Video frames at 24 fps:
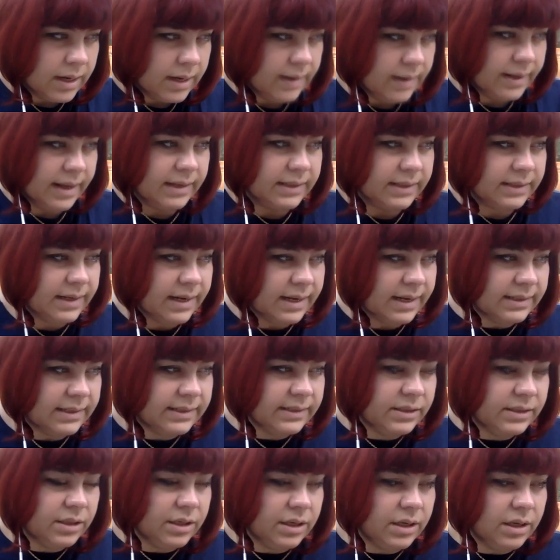Let's
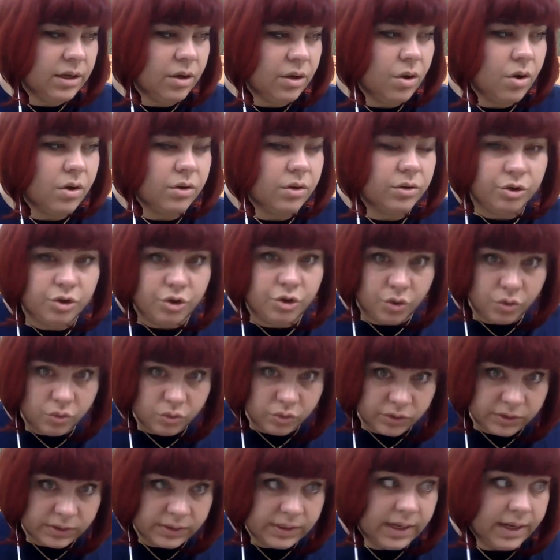see,
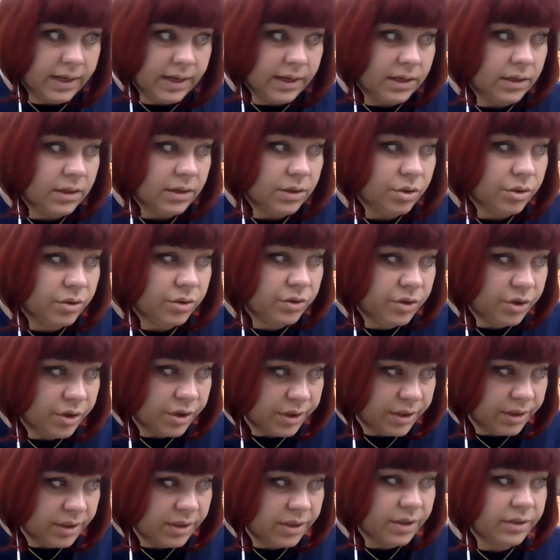Tuesday,
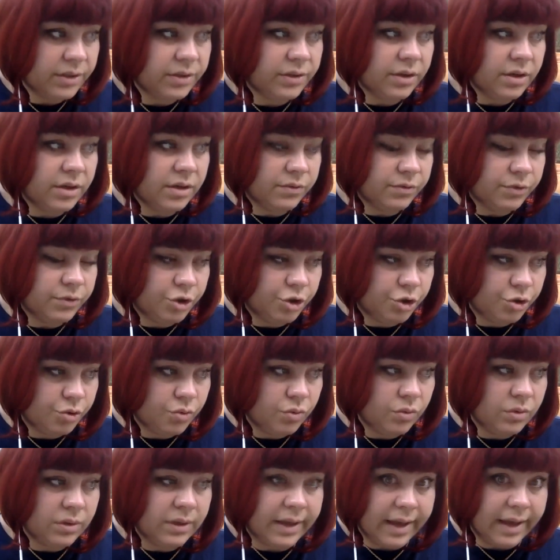30th of
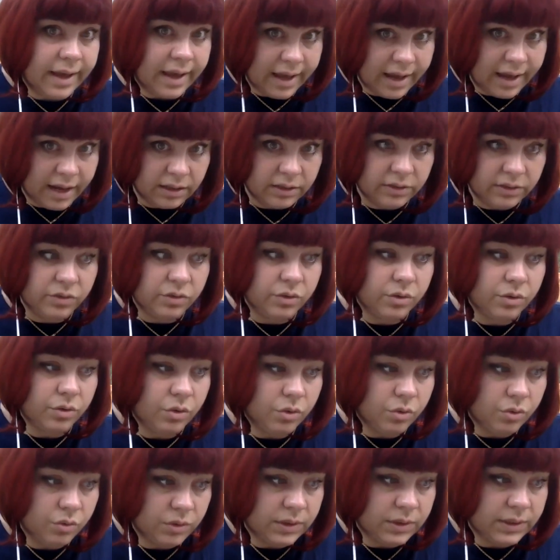June, 8th
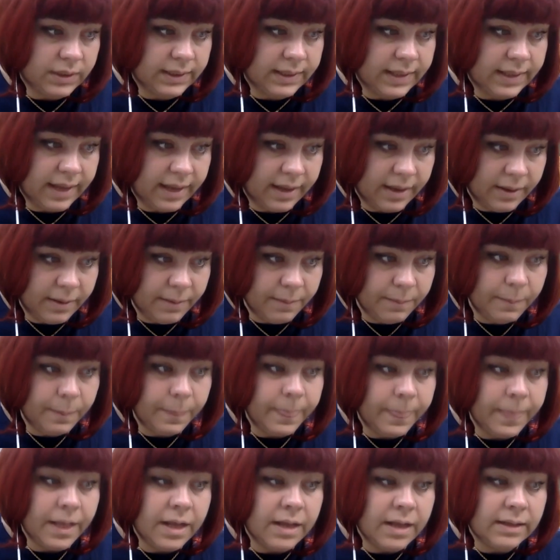lunar day.
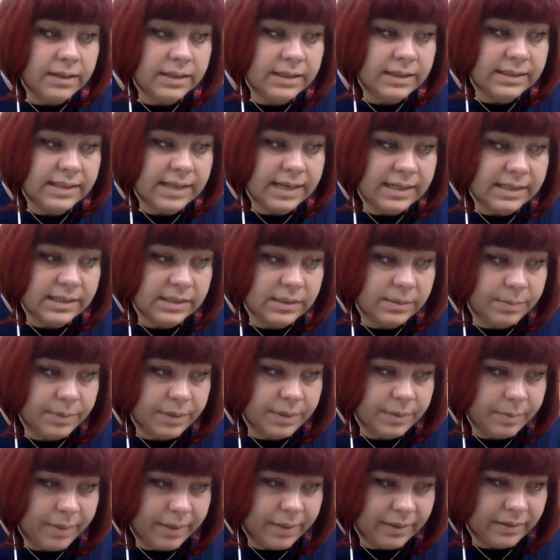This day is a
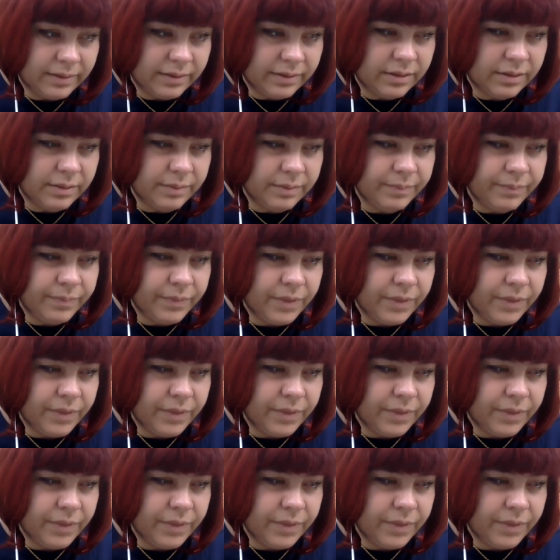bit better.